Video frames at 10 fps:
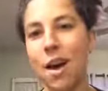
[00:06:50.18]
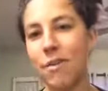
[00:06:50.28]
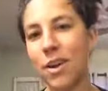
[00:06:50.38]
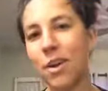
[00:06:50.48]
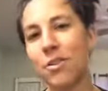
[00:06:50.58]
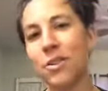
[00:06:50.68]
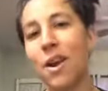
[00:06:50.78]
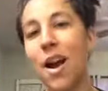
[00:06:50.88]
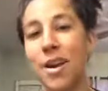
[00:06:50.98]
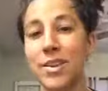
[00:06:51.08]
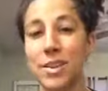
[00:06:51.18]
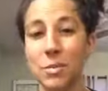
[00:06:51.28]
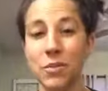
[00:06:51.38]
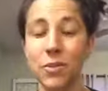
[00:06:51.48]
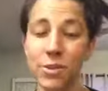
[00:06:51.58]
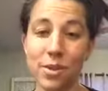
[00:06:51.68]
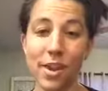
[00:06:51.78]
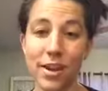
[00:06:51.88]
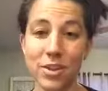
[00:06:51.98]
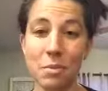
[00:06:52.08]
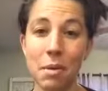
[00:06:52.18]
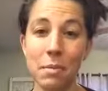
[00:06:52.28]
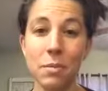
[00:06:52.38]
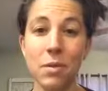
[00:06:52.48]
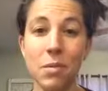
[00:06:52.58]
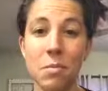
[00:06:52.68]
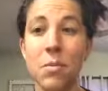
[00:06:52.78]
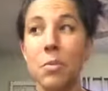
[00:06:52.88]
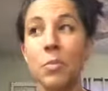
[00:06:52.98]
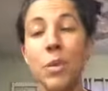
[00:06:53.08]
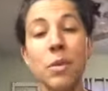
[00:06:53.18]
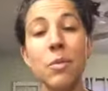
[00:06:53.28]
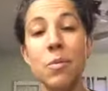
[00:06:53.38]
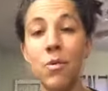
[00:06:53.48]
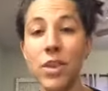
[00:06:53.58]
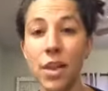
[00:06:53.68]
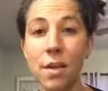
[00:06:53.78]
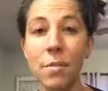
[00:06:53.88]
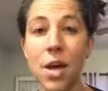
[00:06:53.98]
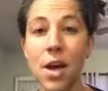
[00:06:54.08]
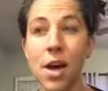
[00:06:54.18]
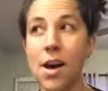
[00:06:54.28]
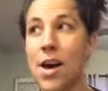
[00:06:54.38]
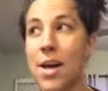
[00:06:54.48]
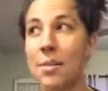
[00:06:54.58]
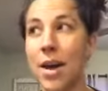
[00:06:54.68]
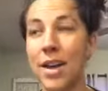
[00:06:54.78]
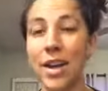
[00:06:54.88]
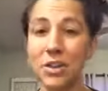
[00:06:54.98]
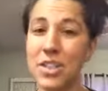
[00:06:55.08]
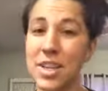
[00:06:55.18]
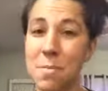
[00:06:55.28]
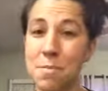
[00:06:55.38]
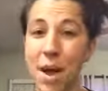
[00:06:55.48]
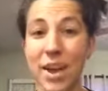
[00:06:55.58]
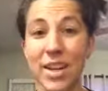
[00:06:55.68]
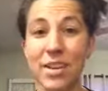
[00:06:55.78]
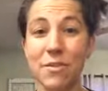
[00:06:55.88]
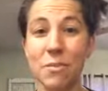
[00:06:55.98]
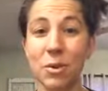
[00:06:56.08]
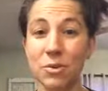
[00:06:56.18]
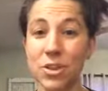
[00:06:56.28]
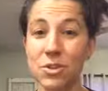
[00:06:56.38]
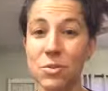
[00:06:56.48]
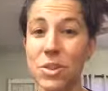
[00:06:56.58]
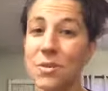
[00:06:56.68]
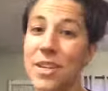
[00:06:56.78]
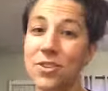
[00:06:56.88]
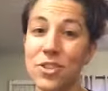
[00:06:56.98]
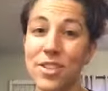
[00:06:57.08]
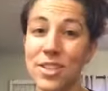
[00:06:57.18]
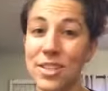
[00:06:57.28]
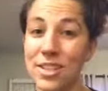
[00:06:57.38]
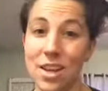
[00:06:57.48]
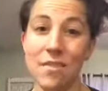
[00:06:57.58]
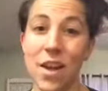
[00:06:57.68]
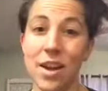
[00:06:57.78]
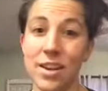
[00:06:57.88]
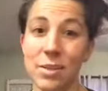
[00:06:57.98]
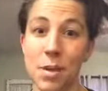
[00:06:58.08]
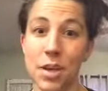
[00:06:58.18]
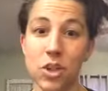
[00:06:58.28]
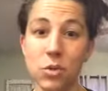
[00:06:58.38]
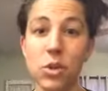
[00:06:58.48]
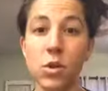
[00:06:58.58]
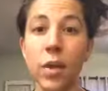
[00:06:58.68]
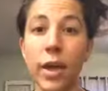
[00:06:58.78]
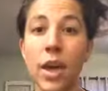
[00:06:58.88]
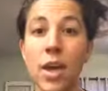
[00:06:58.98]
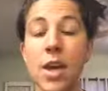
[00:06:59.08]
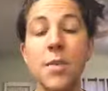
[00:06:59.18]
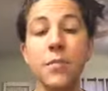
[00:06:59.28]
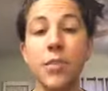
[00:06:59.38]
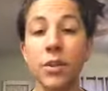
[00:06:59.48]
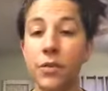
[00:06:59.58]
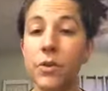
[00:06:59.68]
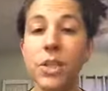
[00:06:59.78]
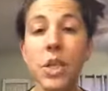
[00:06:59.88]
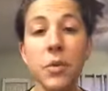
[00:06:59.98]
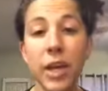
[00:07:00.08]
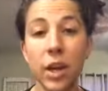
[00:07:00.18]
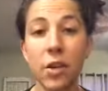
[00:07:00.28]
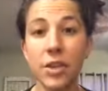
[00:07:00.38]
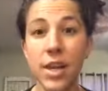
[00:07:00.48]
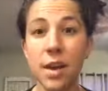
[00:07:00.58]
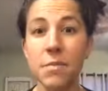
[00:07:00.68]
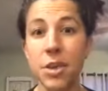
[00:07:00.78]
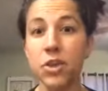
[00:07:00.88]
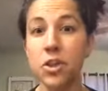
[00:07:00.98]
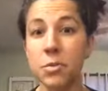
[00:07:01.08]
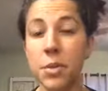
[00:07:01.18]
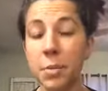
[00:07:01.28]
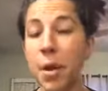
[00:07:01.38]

Avocados are a high histamine food, so I'll actually probably remo- be removing them. Um, I actually didn't buy any from the grocery store this week just to see if that is my issue. So, like, foods that you eat all the time that shouldn't be a